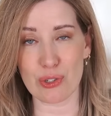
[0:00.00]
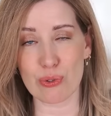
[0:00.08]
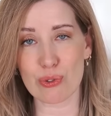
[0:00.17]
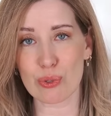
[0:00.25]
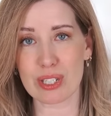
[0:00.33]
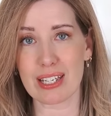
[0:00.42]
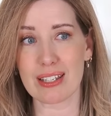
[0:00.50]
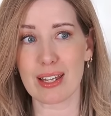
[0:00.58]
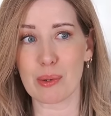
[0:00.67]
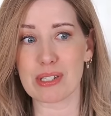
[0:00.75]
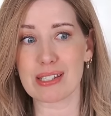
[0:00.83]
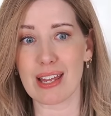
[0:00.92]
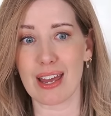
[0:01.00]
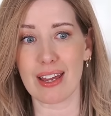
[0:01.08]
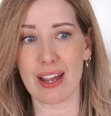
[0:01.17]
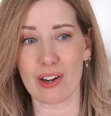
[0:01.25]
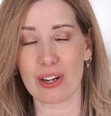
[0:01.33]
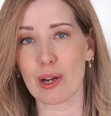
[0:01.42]
Usually they would say
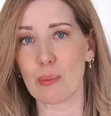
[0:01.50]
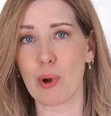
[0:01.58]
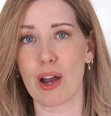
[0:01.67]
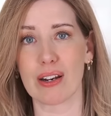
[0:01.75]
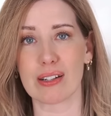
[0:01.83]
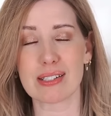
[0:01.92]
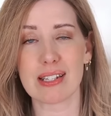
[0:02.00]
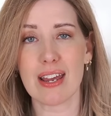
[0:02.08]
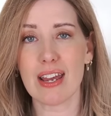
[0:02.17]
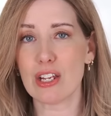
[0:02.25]
hair care products